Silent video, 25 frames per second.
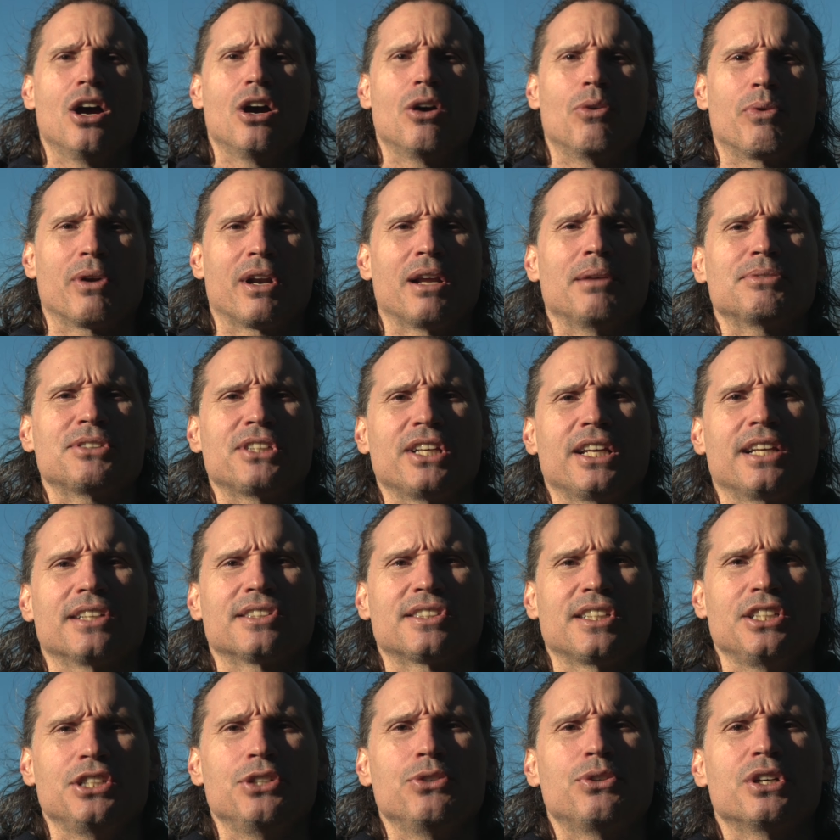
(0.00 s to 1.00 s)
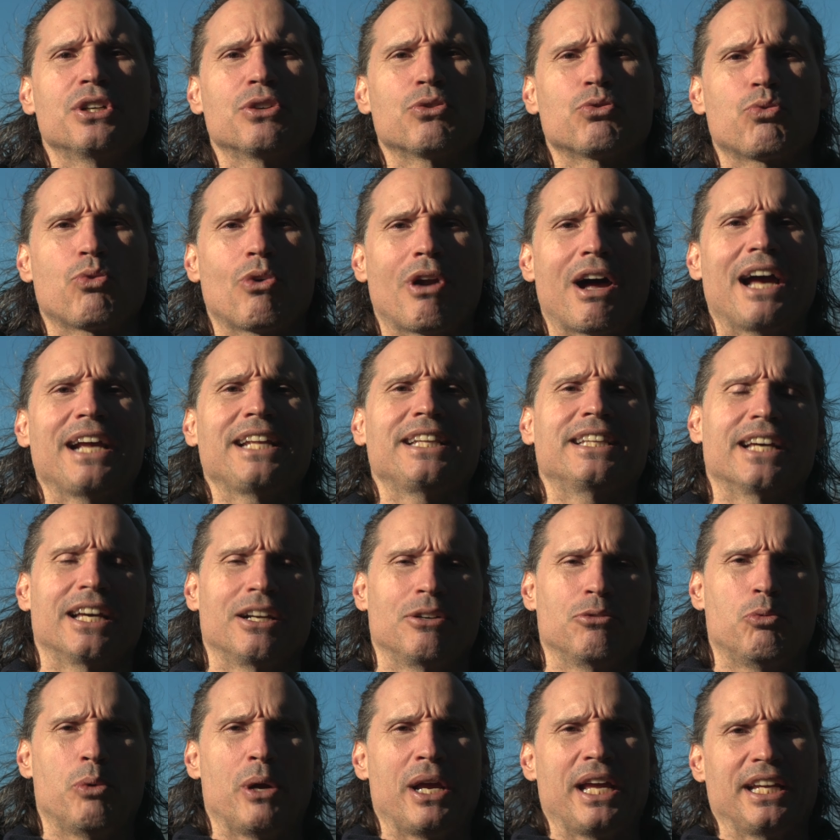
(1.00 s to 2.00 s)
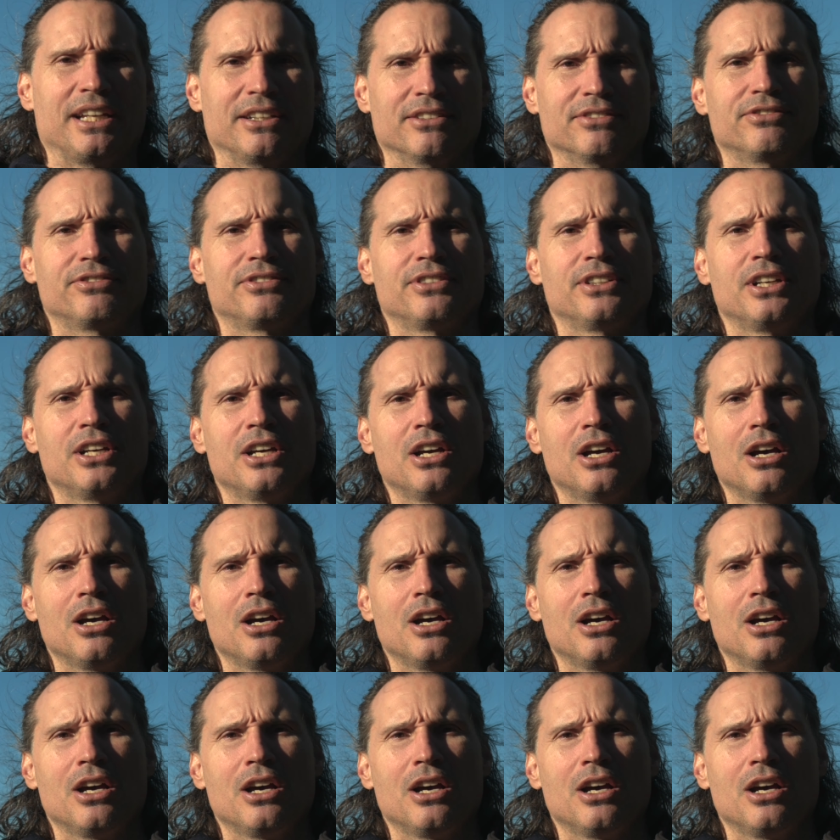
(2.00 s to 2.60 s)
What I'm saying is that you can ride that wave